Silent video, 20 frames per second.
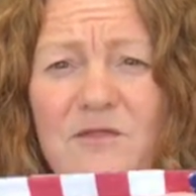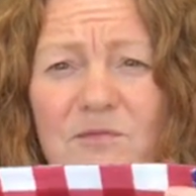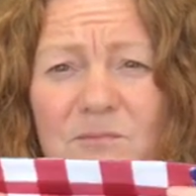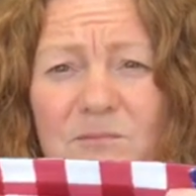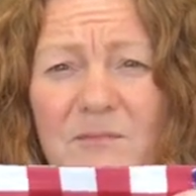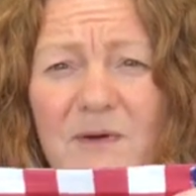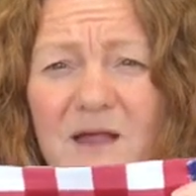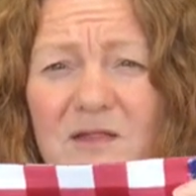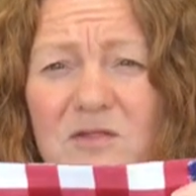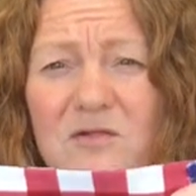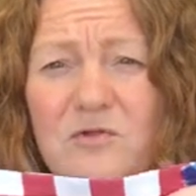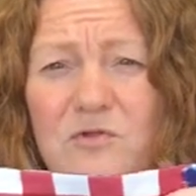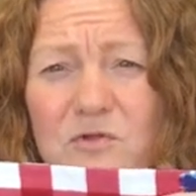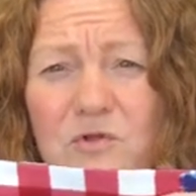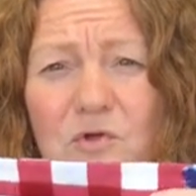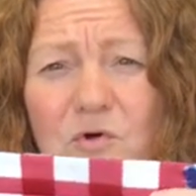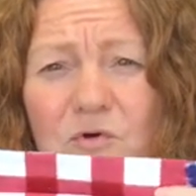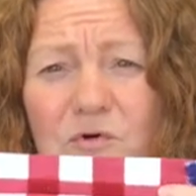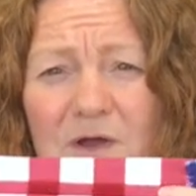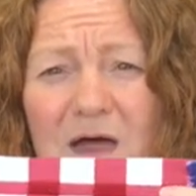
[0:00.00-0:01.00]
Masks
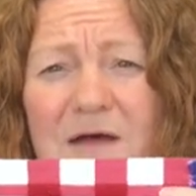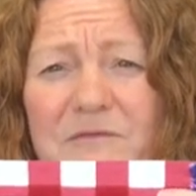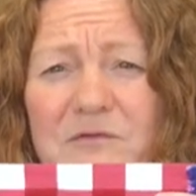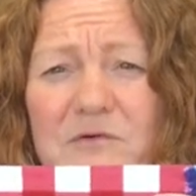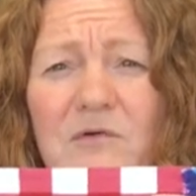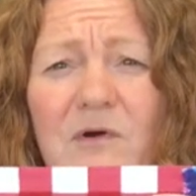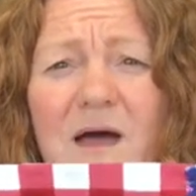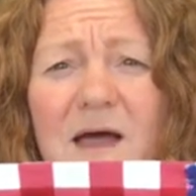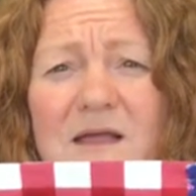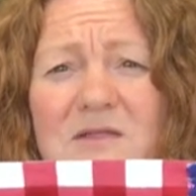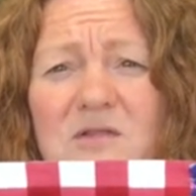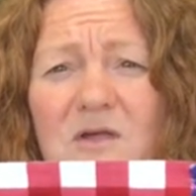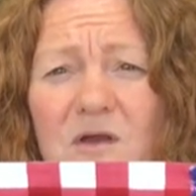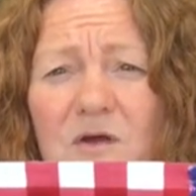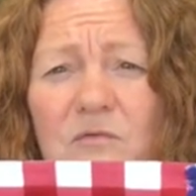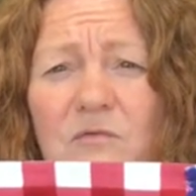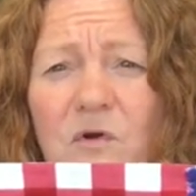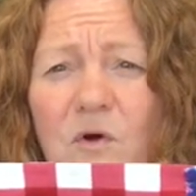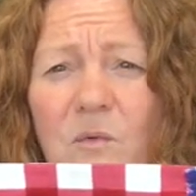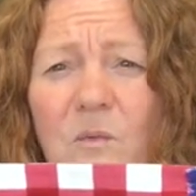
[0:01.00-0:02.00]
should have a right and a
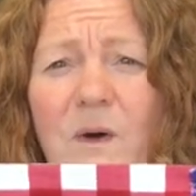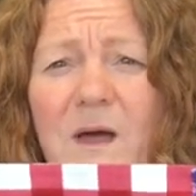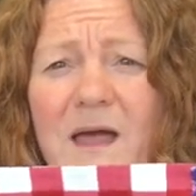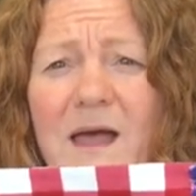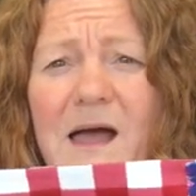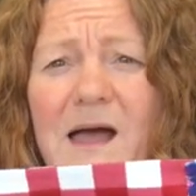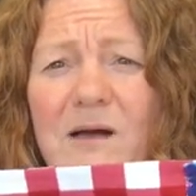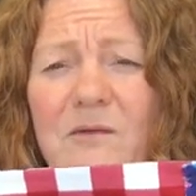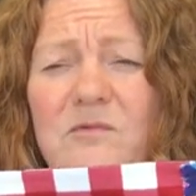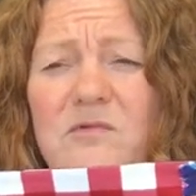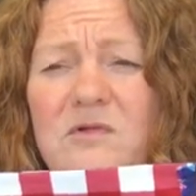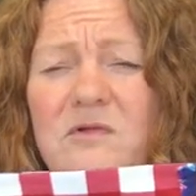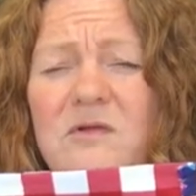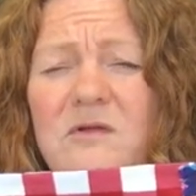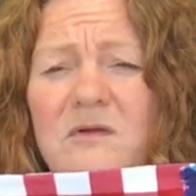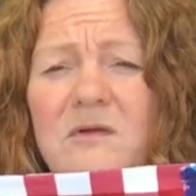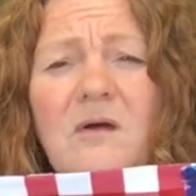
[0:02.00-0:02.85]
wrong way out.